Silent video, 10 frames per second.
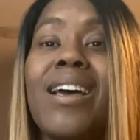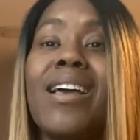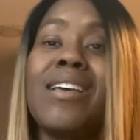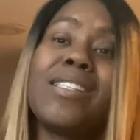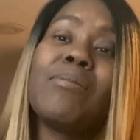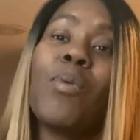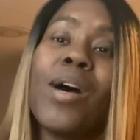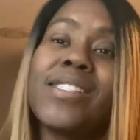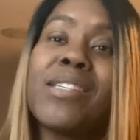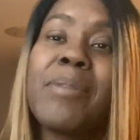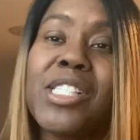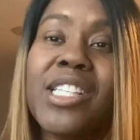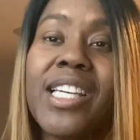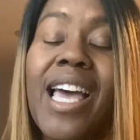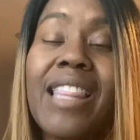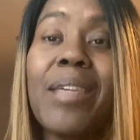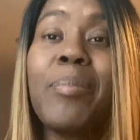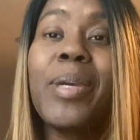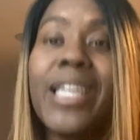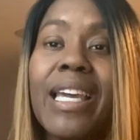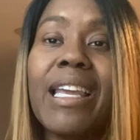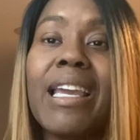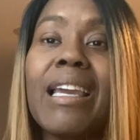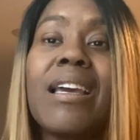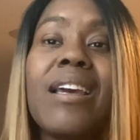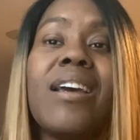It was, especially at the beginning,